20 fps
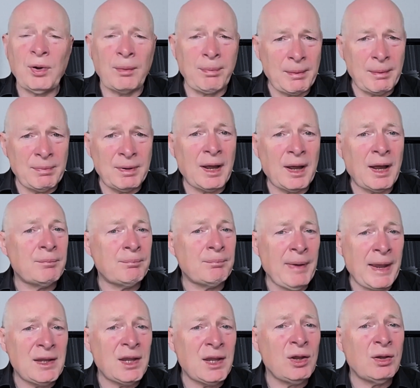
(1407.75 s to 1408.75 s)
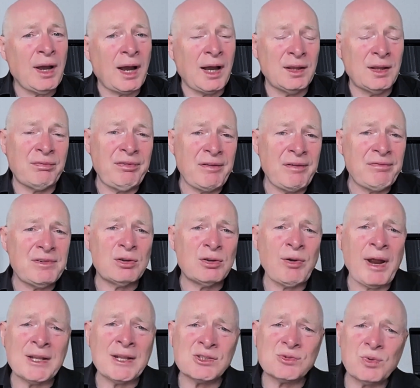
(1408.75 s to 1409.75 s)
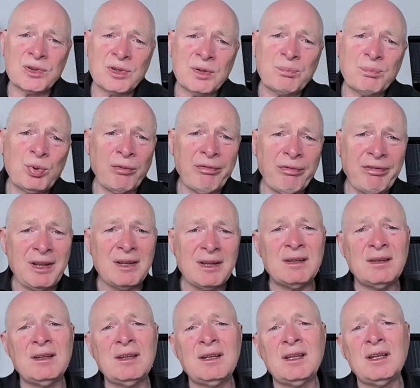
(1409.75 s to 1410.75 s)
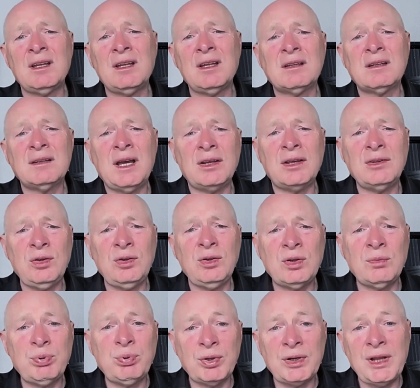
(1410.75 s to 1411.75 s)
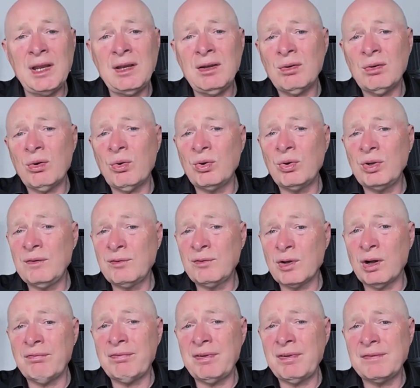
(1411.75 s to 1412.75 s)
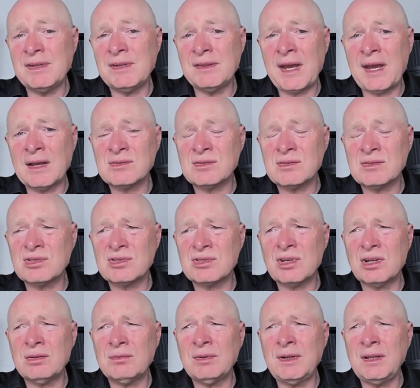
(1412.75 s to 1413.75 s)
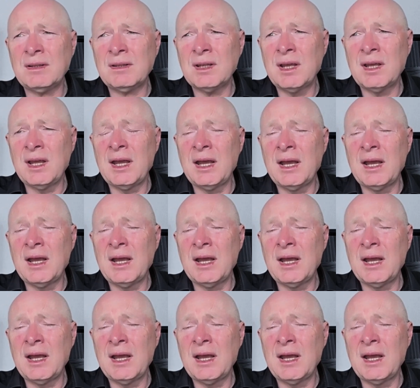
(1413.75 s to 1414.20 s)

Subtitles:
probably making either 50 grand's worth of profit that you can put in, or you've got 50,000 to start with,